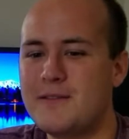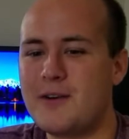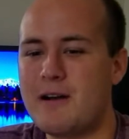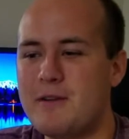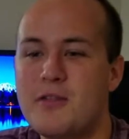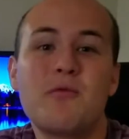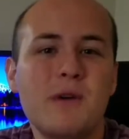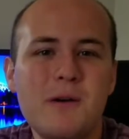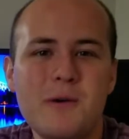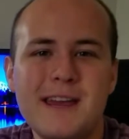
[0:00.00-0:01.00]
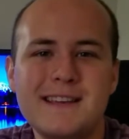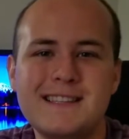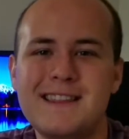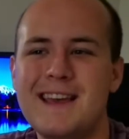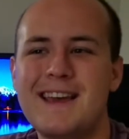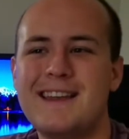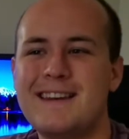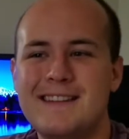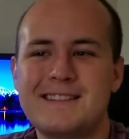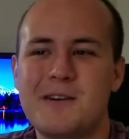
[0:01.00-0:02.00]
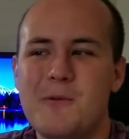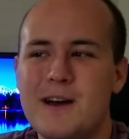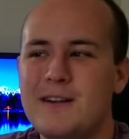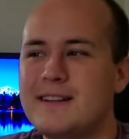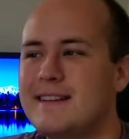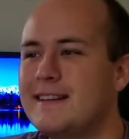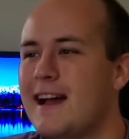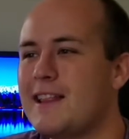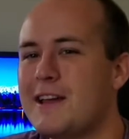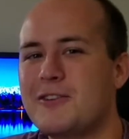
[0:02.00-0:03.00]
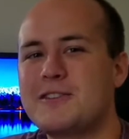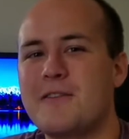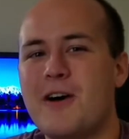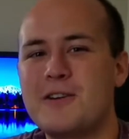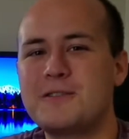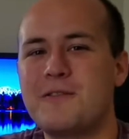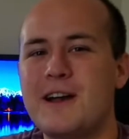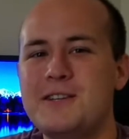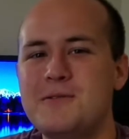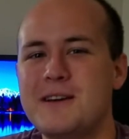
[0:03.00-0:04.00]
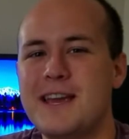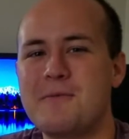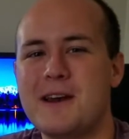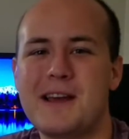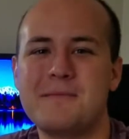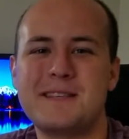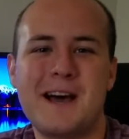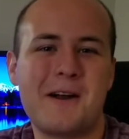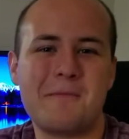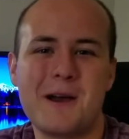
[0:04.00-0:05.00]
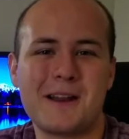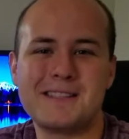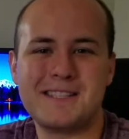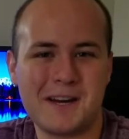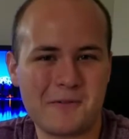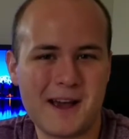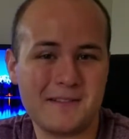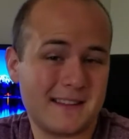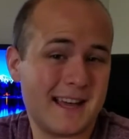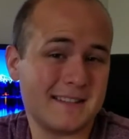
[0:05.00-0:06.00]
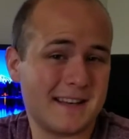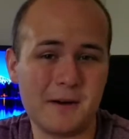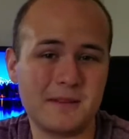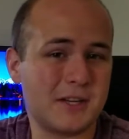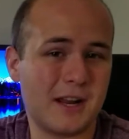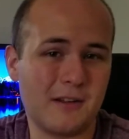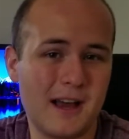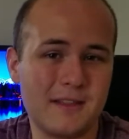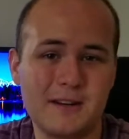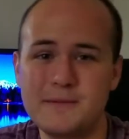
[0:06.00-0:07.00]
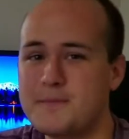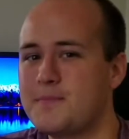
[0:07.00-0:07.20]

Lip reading: for every 3 weeks and then it's like, well, I like your stuff, I'll just find you again when it comes out. I'm not gonna stick around. Like that doesn't help the channel either.